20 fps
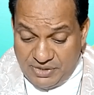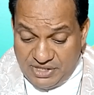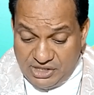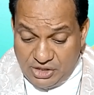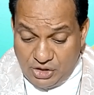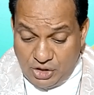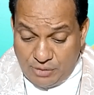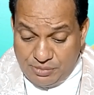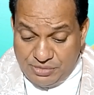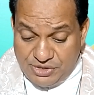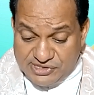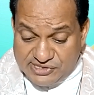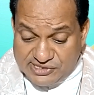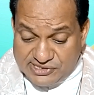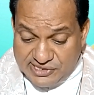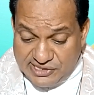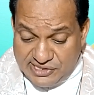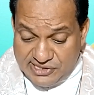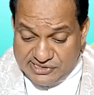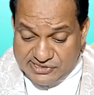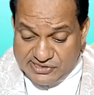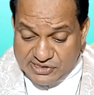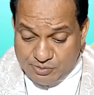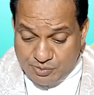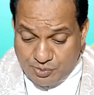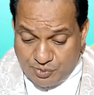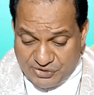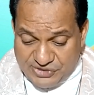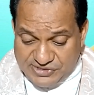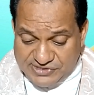many of the saints
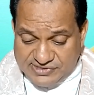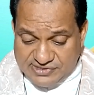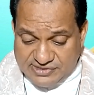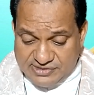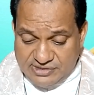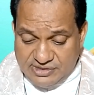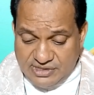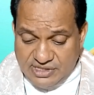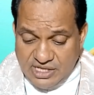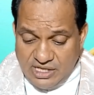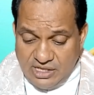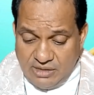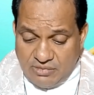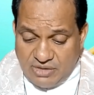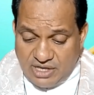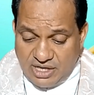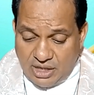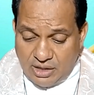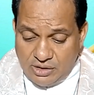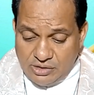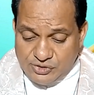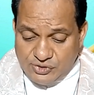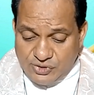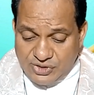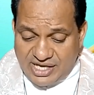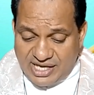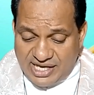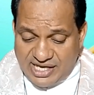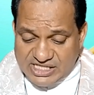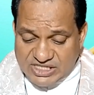in prison, but I also
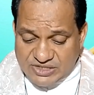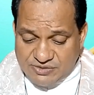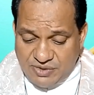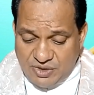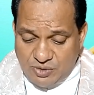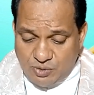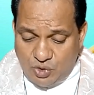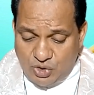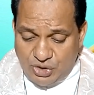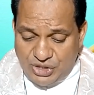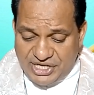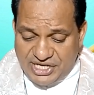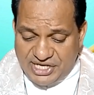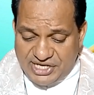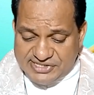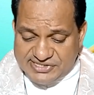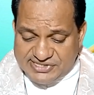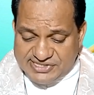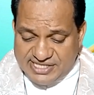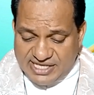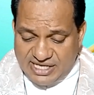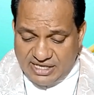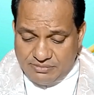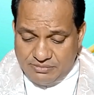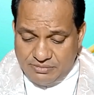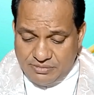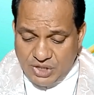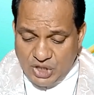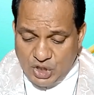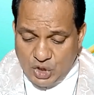cast my vote against
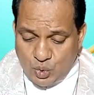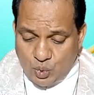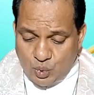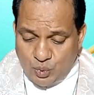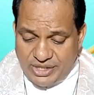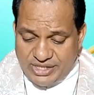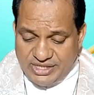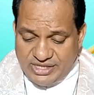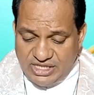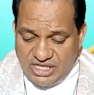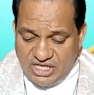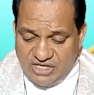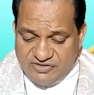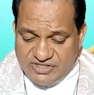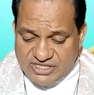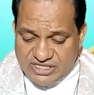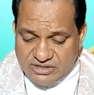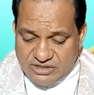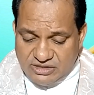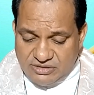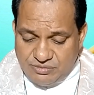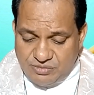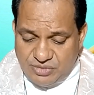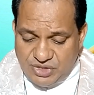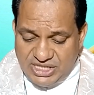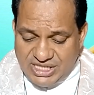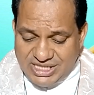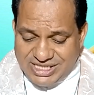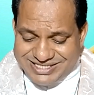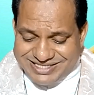them when they were
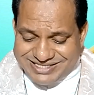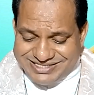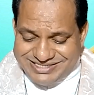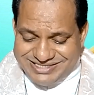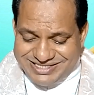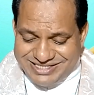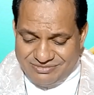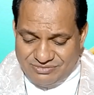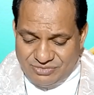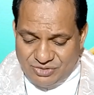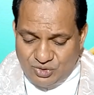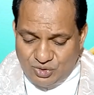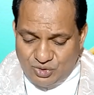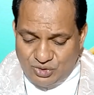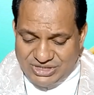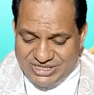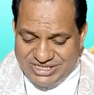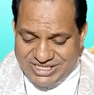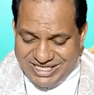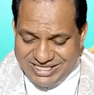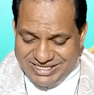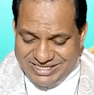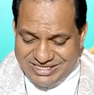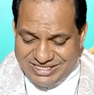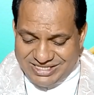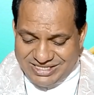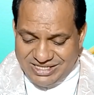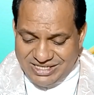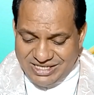being condemned to death